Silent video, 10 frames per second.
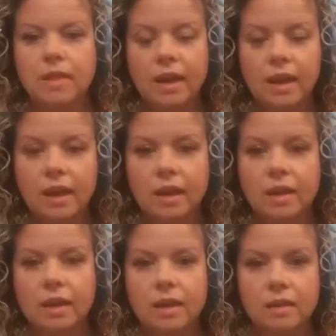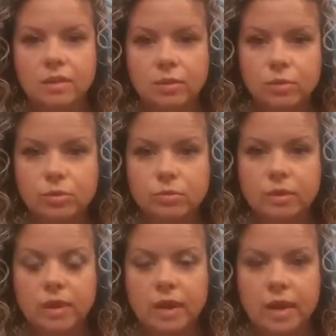They
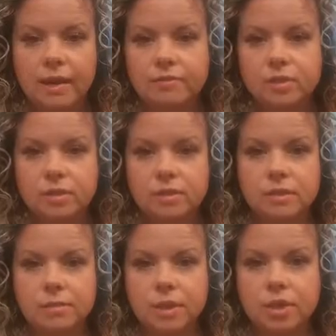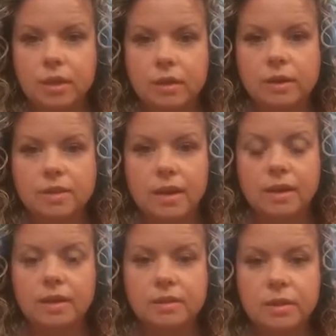usually have just as much hair as
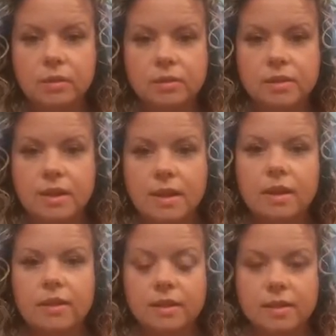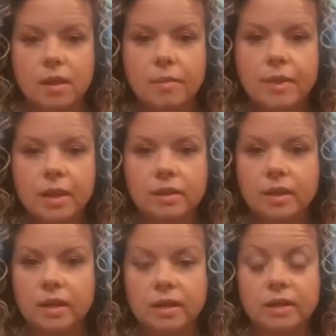any adult that's coming in to
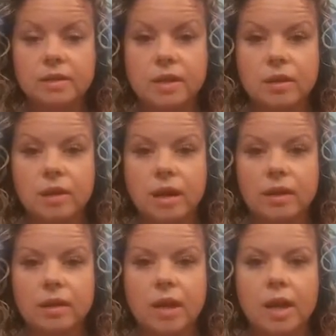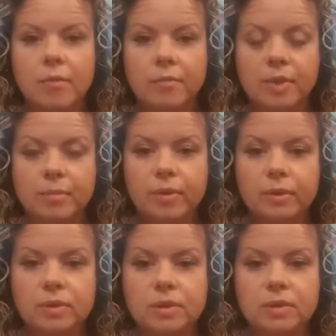get this haircut.
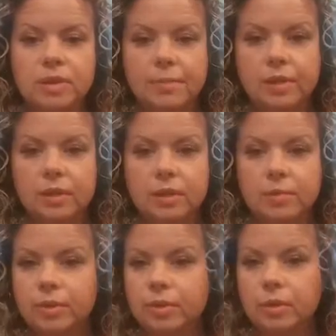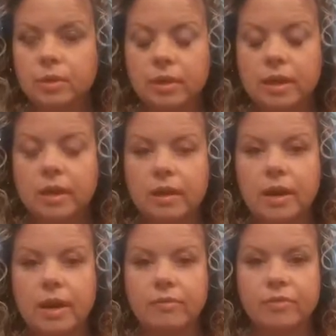People typically with curly hair
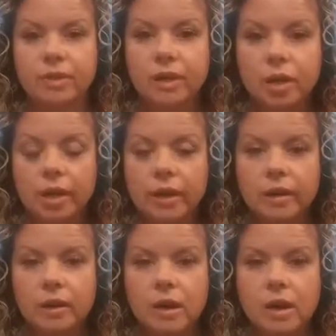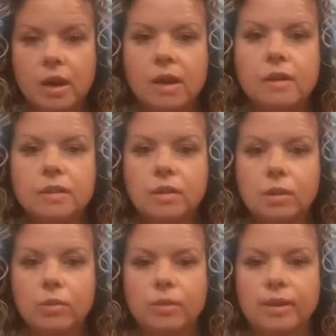have thicker hair, so
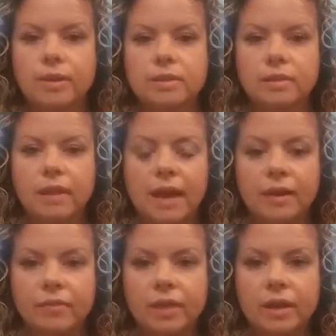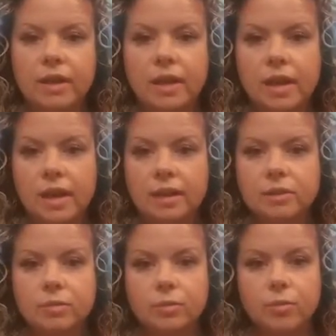there is a lot of it,
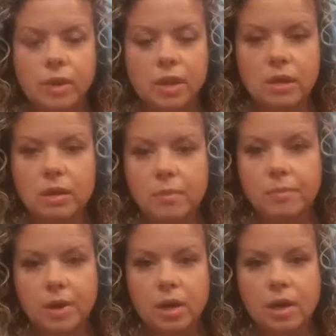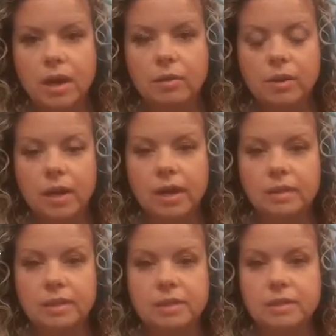and we mark out
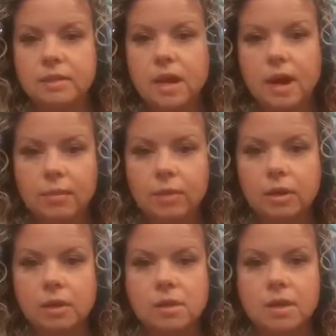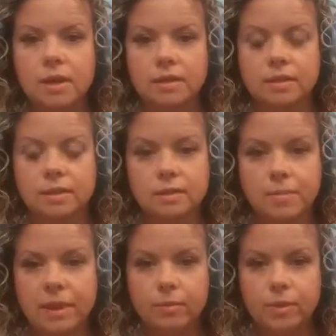at least an hour to
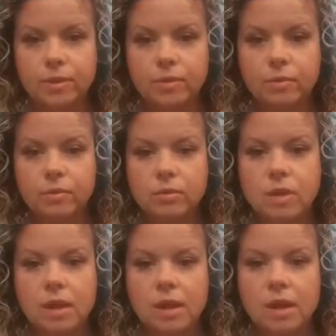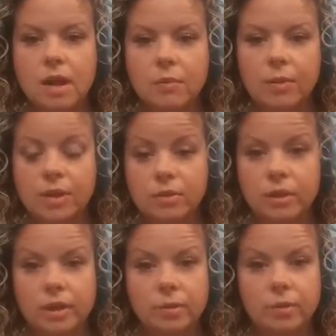spend with you when you
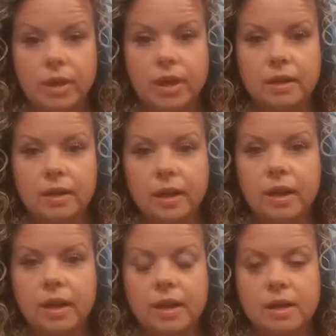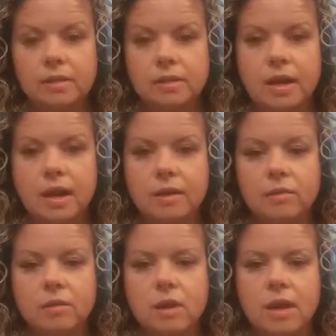get a Ouidad cut and
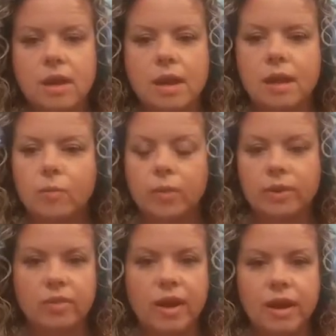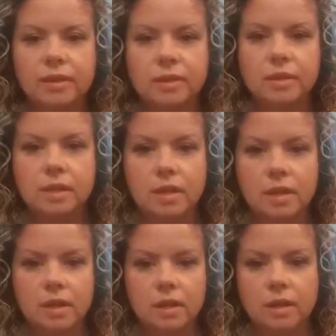style. And with that,
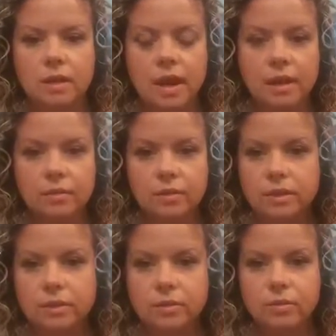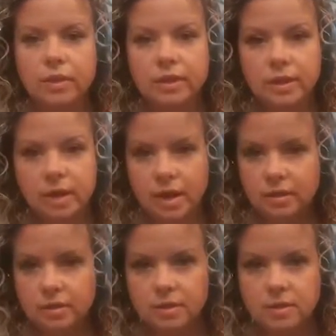not only do you get the
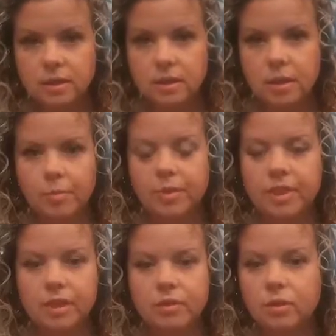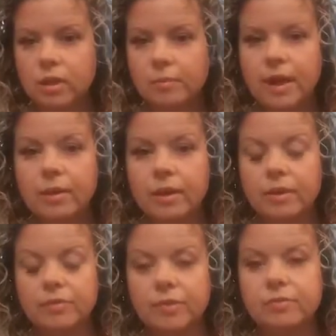cut, but then you get about a
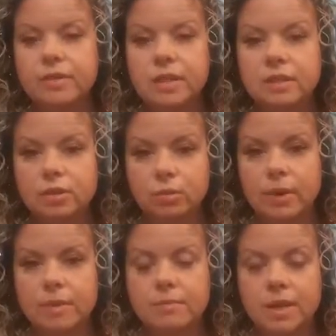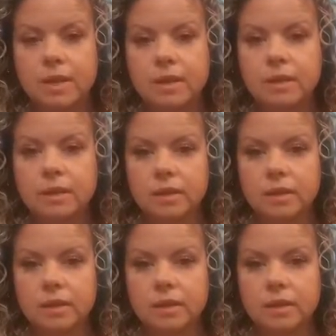15 to 20 minute